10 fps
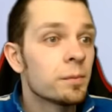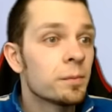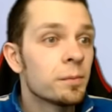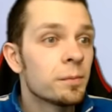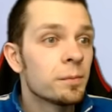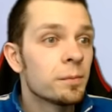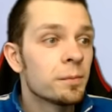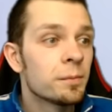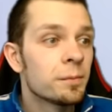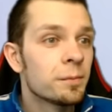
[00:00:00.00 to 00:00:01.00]

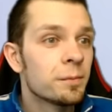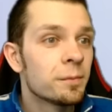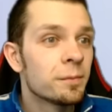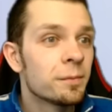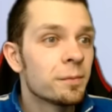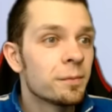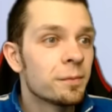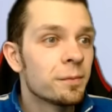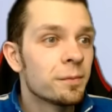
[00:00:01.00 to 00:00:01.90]
[no speech]